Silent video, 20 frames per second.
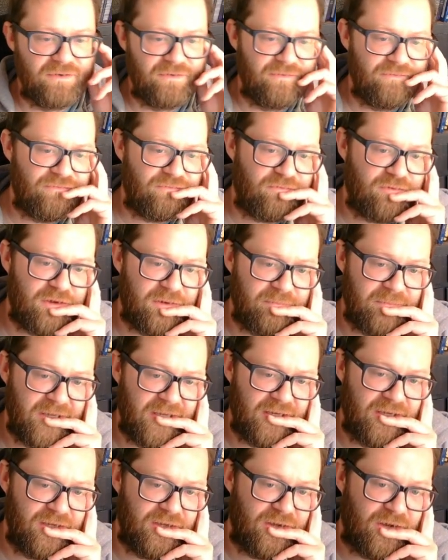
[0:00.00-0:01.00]

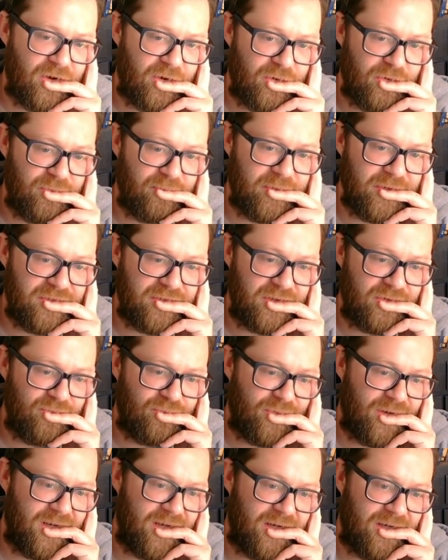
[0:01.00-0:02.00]
flamingo, but then
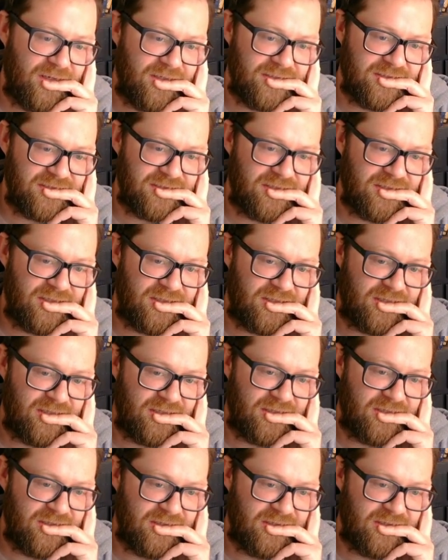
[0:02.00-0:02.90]
where is the...